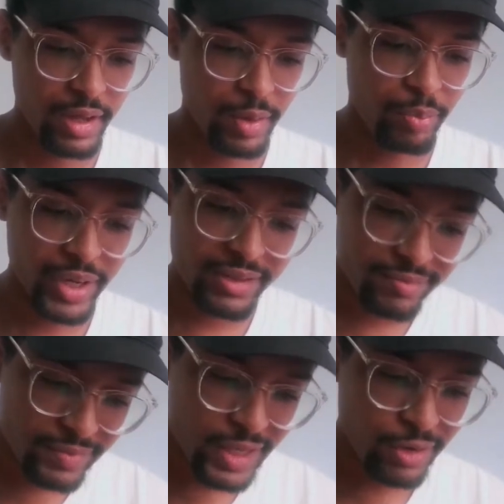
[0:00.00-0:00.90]
But
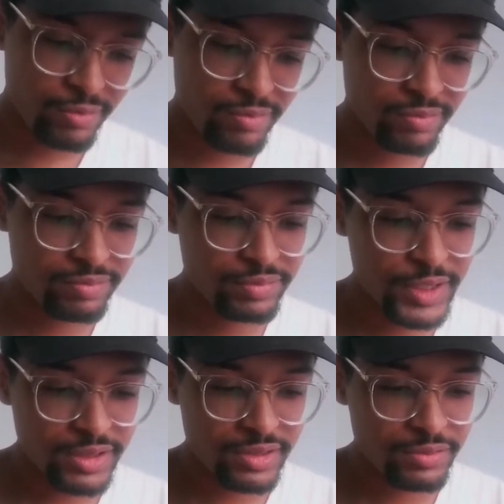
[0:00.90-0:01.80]

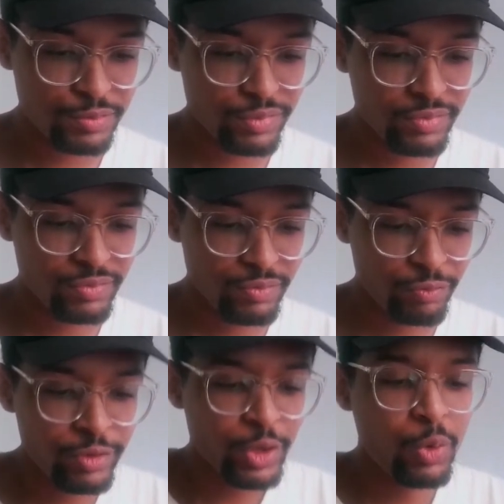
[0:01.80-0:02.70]
just
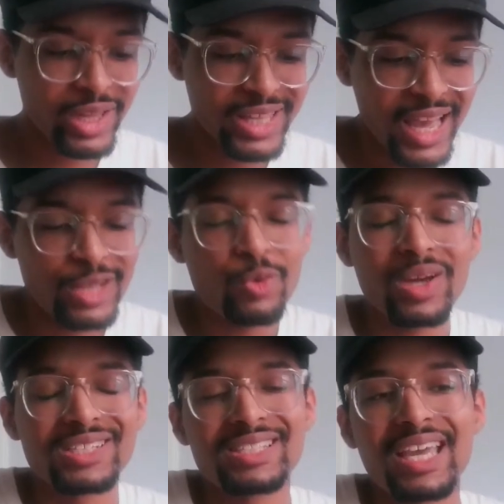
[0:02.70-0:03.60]
real quickly, I do want
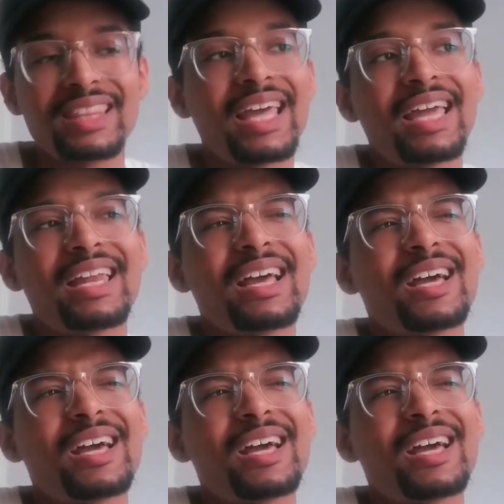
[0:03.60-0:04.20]
to say that